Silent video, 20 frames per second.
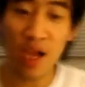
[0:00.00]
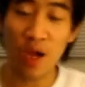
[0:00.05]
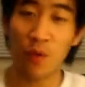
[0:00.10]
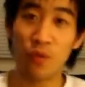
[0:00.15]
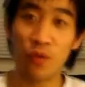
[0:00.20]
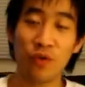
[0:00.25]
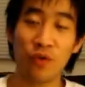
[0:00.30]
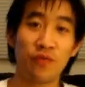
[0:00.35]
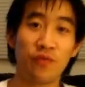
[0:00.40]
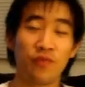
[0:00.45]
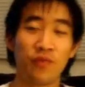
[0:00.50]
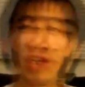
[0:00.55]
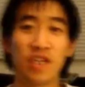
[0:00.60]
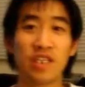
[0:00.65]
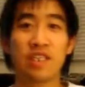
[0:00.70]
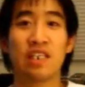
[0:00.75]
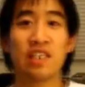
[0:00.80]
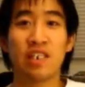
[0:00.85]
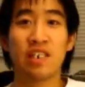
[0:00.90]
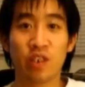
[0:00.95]
and we've
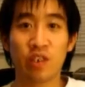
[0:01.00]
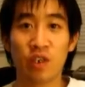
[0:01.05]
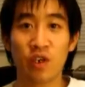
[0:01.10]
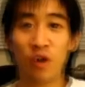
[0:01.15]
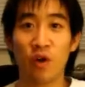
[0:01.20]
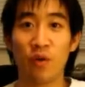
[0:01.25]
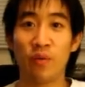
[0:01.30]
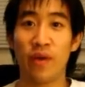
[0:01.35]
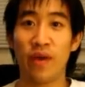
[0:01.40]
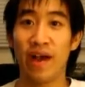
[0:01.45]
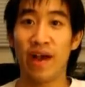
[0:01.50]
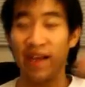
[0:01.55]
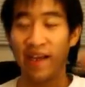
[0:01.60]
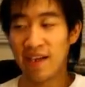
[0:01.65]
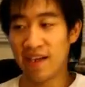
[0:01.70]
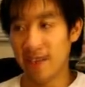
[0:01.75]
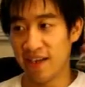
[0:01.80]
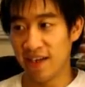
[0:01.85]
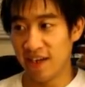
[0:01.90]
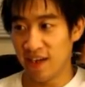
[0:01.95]
basically just got back
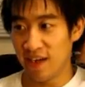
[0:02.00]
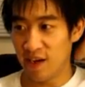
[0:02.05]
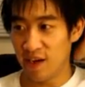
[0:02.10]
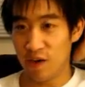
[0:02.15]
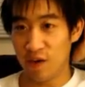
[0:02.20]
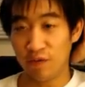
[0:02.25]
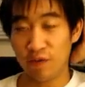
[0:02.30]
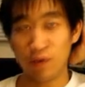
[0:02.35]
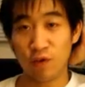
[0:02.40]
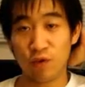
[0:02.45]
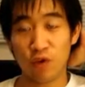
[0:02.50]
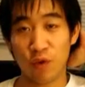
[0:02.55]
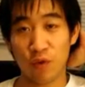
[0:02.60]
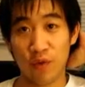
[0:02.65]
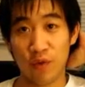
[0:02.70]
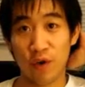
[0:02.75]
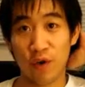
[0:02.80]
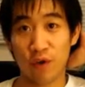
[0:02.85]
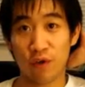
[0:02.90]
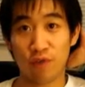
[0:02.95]
after
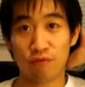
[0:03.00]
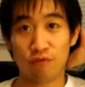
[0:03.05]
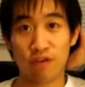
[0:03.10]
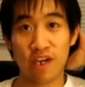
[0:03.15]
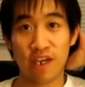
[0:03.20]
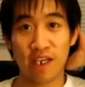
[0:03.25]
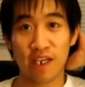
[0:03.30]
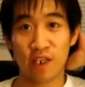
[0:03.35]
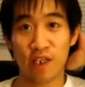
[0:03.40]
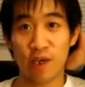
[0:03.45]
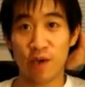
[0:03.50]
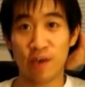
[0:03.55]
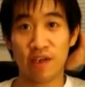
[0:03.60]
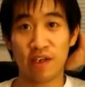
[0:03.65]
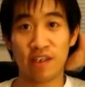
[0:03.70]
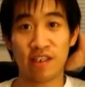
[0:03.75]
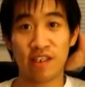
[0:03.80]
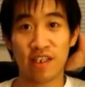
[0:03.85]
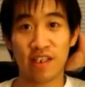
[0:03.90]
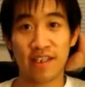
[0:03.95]
dropping off Renetto
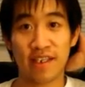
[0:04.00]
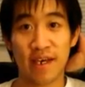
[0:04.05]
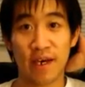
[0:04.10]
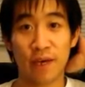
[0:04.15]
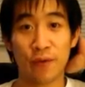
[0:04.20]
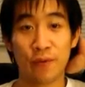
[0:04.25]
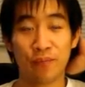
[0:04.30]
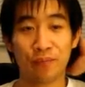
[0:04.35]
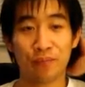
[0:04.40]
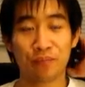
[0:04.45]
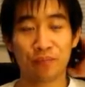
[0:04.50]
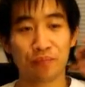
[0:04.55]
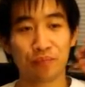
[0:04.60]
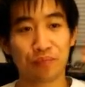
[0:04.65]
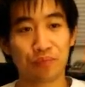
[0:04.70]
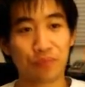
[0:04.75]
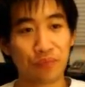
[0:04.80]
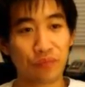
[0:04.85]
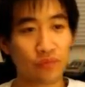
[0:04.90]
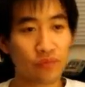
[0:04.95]
at his hotel.
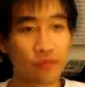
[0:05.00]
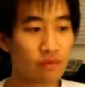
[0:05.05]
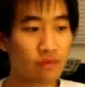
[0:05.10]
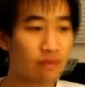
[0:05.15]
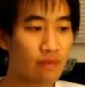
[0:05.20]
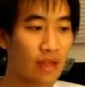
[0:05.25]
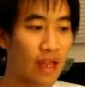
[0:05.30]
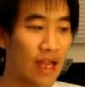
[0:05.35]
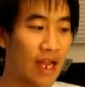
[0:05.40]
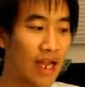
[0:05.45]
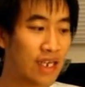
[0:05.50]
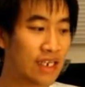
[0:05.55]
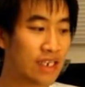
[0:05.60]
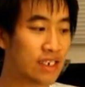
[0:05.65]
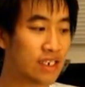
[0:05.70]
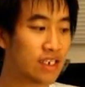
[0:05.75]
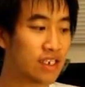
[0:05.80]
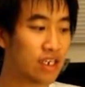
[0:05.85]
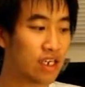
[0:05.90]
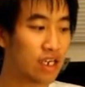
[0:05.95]

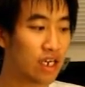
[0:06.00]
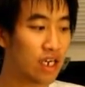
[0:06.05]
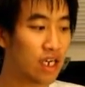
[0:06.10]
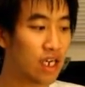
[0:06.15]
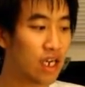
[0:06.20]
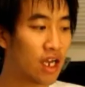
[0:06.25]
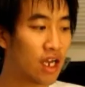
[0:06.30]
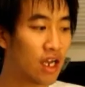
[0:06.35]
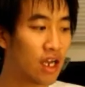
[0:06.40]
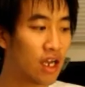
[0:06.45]
And